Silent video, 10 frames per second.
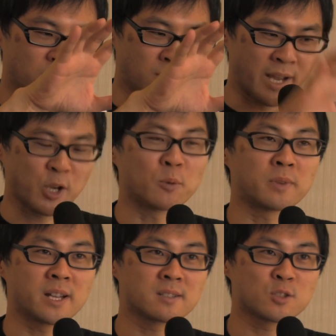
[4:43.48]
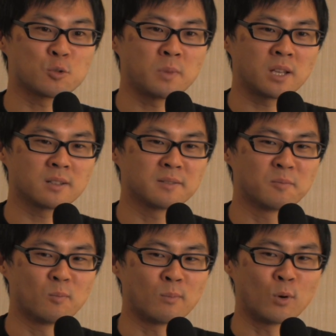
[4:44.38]
my comrades to meet
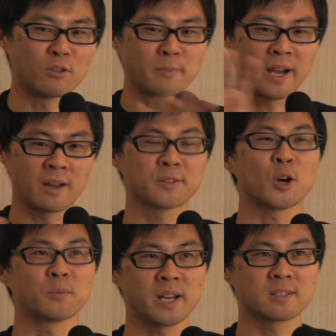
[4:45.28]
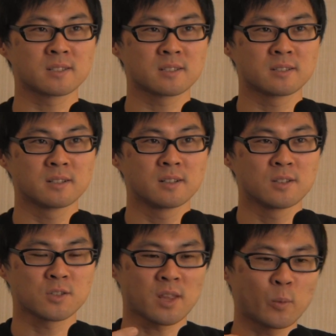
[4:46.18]
more of my other comrades,
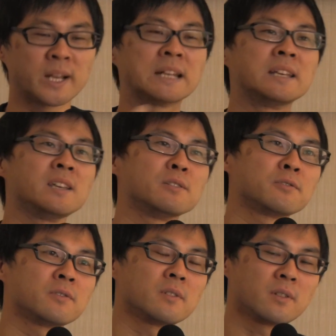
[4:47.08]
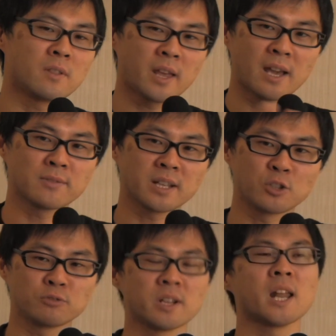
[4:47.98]
so that when I leave, they have
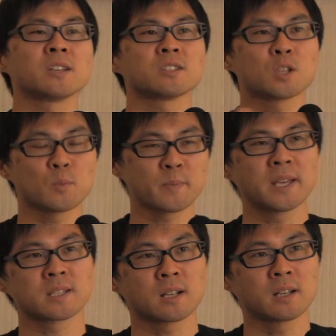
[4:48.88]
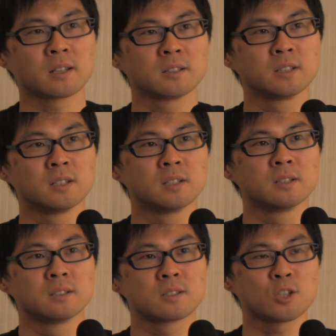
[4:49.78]
new relationships basically.
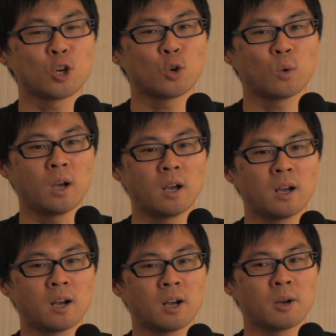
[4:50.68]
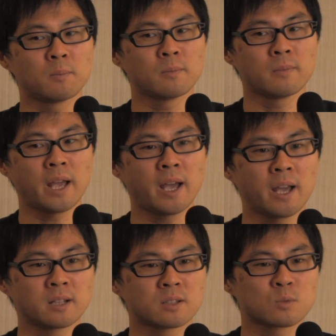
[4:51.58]
So
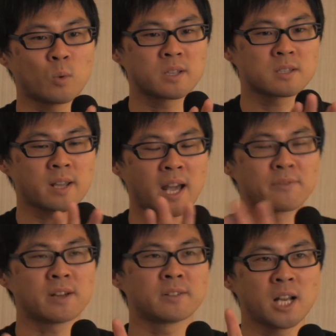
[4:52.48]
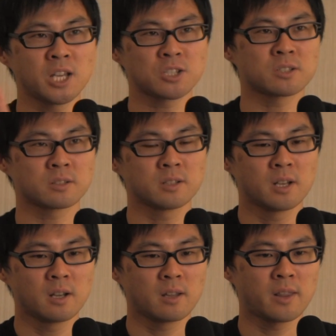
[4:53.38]
and once they have that relation,
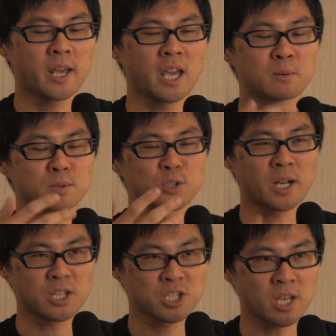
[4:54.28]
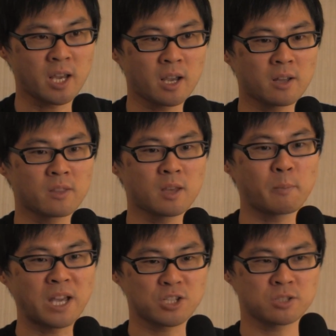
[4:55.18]
they're able to share their
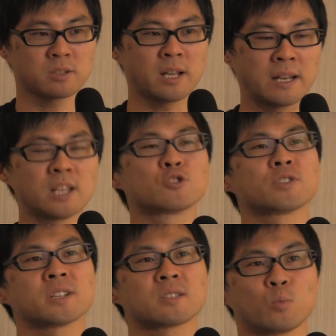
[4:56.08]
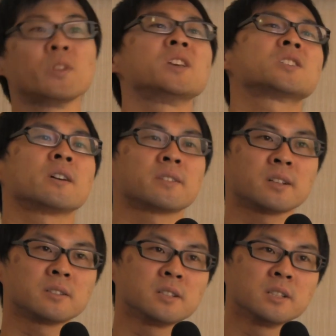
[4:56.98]
passion and interests with each other.